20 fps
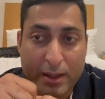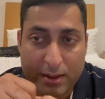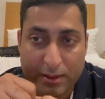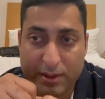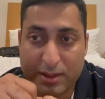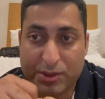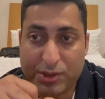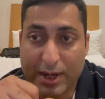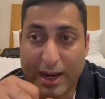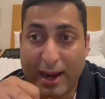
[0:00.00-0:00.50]

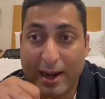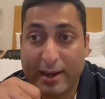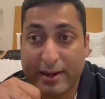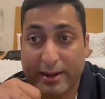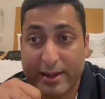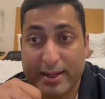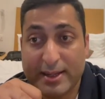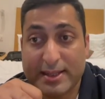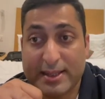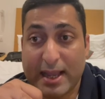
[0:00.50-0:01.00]
The child
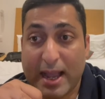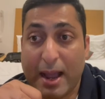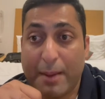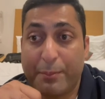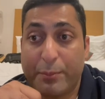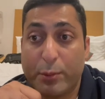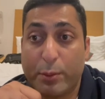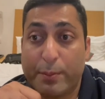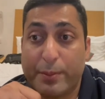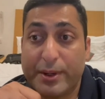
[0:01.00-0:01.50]
needs
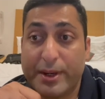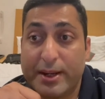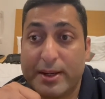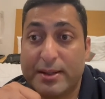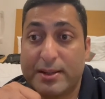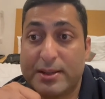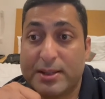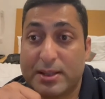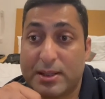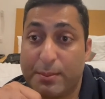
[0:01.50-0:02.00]

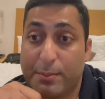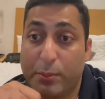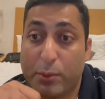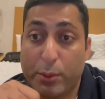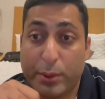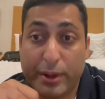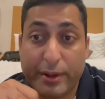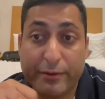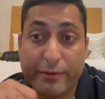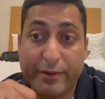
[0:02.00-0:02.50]
appropriate
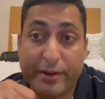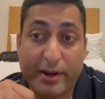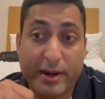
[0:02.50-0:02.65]
supportive